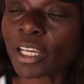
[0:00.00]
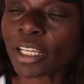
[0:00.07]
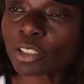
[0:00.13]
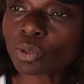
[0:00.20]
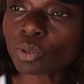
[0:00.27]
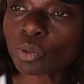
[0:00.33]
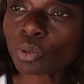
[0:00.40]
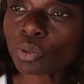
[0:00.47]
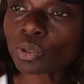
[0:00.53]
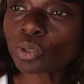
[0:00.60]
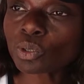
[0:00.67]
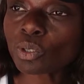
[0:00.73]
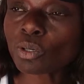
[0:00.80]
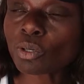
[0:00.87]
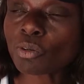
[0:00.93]
It
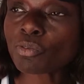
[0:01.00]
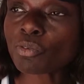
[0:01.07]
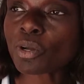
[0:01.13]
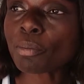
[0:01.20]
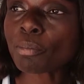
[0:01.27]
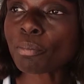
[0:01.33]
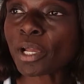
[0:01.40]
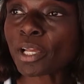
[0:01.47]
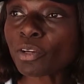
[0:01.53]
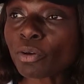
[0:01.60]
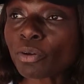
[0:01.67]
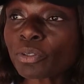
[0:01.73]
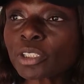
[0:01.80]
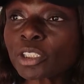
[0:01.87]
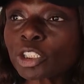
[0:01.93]
talks of
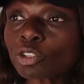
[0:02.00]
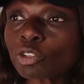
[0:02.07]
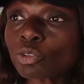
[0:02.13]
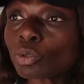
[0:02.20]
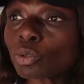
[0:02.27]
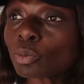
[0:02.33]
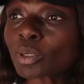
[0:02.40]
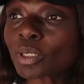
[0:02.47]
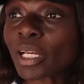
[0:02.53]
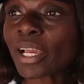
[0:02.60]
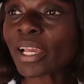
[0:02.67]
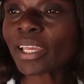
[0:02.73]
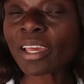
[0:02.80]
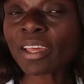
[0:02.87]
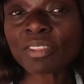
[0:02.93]
minority groups,
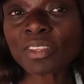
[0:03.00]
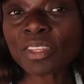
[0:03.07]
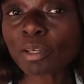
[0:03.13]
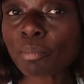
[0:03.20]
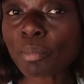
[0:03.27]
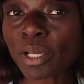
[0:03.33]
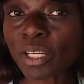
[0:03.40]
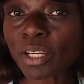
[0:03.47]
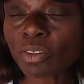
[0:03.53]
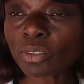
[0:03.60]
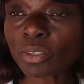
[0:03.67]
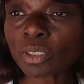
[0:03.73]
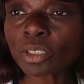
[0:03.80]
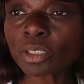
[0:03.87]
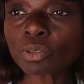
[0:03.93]
like ethnic
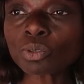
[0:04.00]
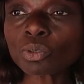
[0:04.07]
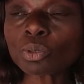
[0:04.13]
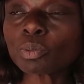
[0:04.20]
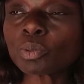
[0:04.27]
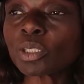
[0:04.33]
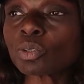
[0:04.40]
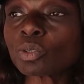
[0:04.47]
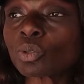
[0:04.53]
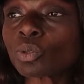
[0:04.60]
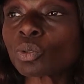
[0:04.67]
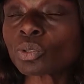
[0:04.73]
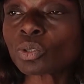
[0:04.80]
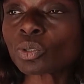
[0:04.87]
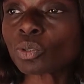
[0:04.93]
minority groups. It
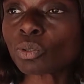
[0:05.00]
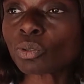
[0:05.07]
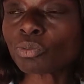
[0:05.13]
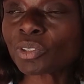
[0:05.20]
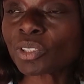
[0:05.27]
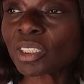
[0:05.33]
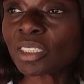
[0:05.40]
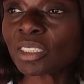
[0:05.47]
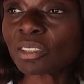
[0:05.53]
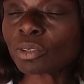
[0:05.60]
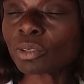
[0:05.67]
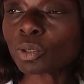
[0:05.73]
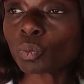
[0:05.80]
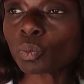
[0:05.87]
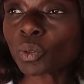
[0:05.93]
talks of, it
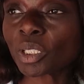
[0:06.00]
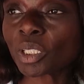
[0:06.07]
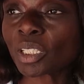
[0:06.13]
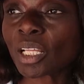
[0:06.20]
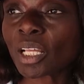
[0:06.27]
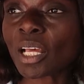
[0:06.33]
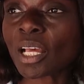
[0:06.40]
deals with,